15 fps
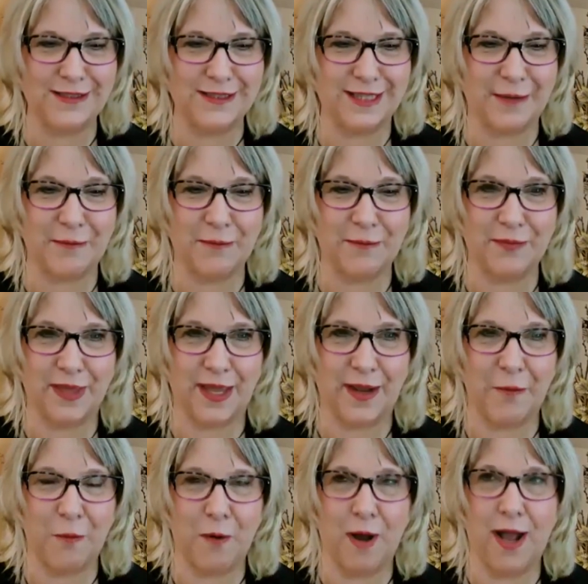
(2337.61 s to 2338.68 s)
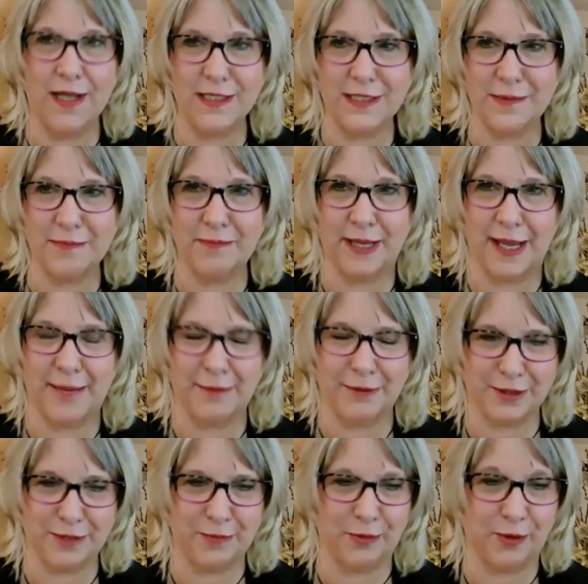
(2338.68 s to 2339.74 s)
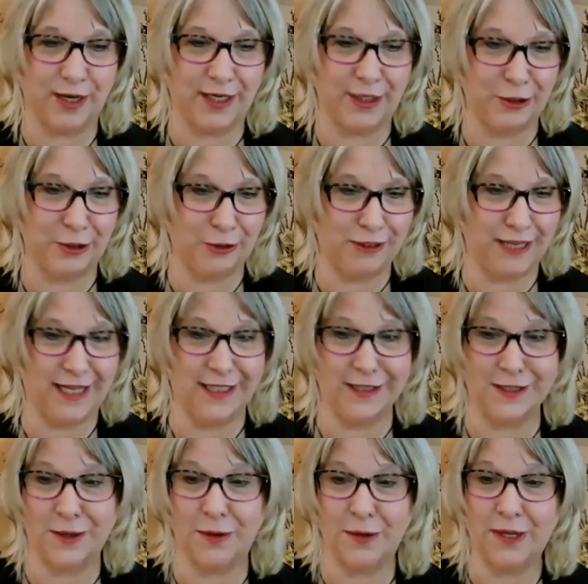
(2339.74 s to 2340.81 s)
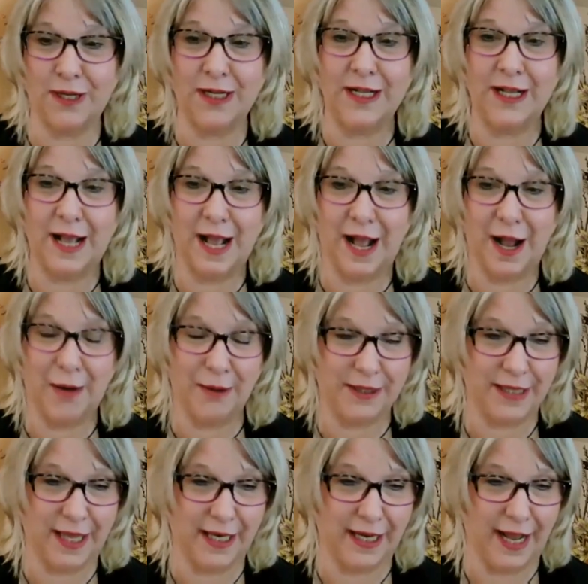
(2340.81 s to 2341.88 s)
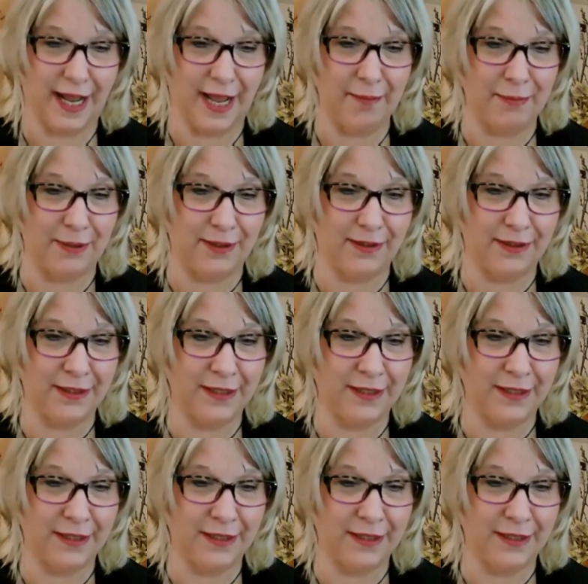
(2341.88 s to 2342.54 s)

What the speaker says: They want to be able to brighten your day. So how can that happen?